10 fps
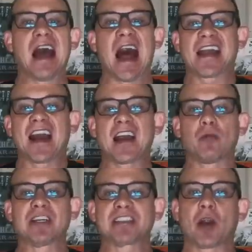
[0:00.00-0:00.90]
I kind of
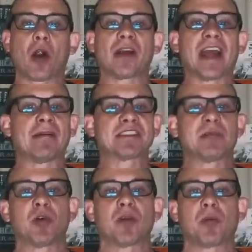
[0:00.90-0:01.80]
wish that Harley-Davidson
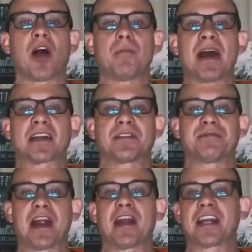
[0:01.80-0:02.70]
would have brought back the
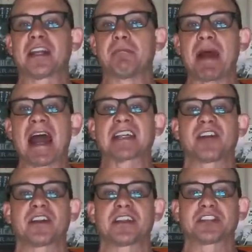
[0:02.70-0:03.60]
fairing and the bags
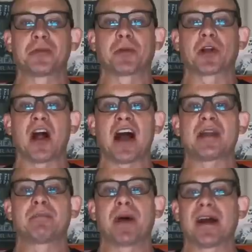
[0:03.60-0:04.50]
on the
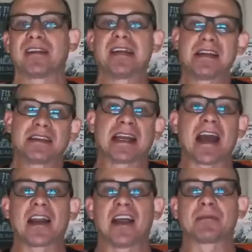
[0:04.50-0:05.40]
Superglide, but they
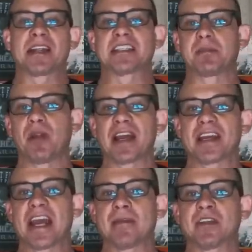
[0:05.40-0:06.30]
kind of left it as a blank
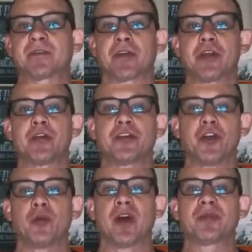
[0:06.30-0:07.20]
canvas for you to
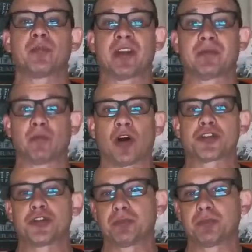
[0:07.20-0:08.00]
do with what you